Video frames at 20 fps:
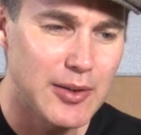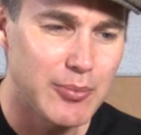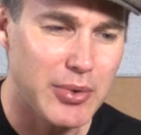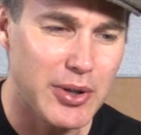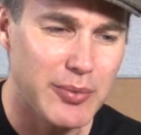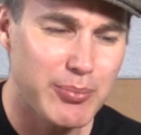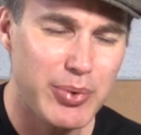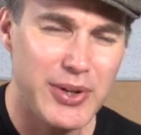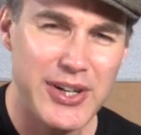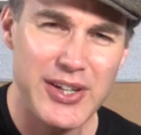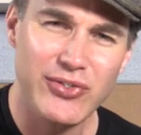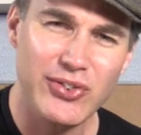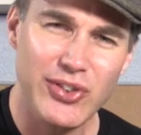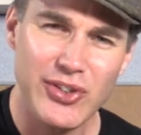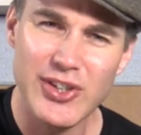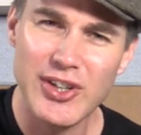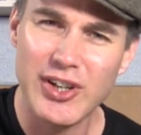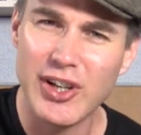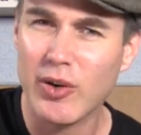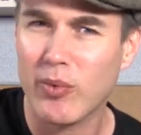But pretty
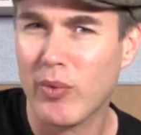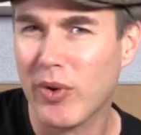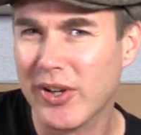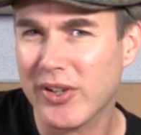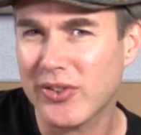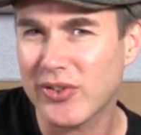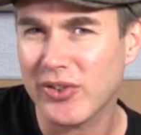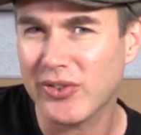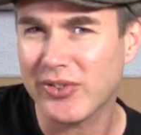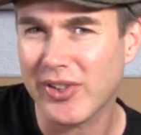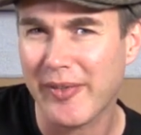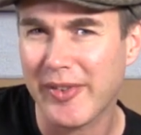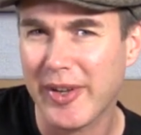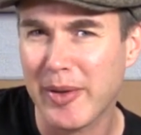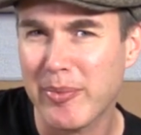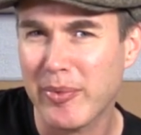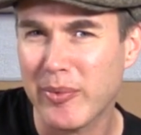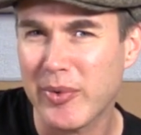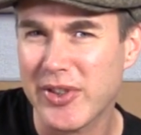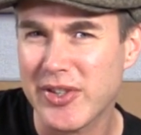soon you're going to want to do
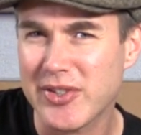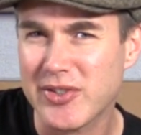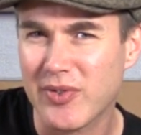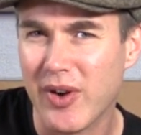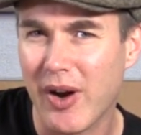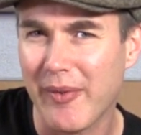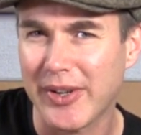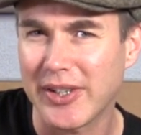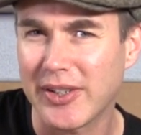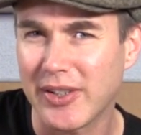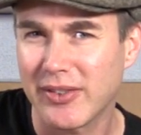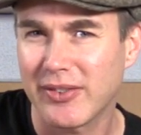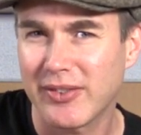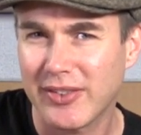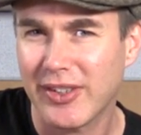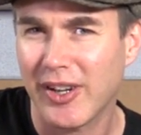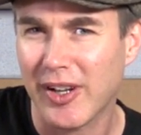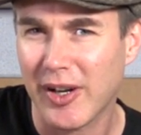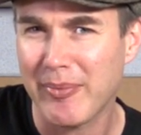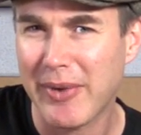something with the strumming to
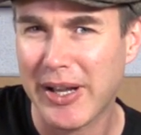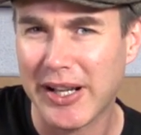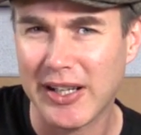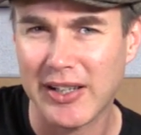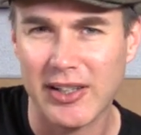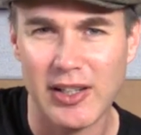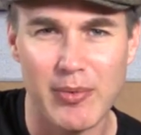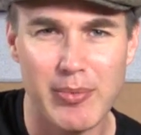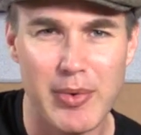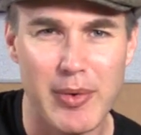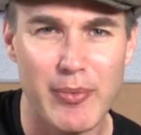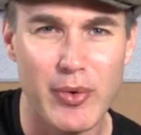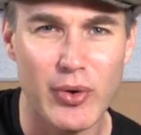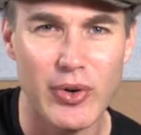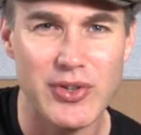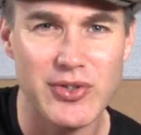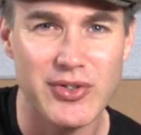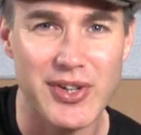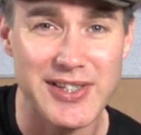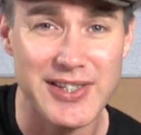kind of make it a little bit
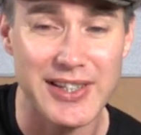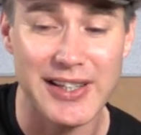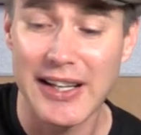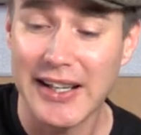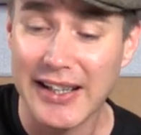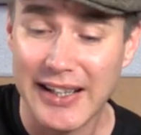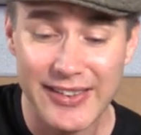more interesting.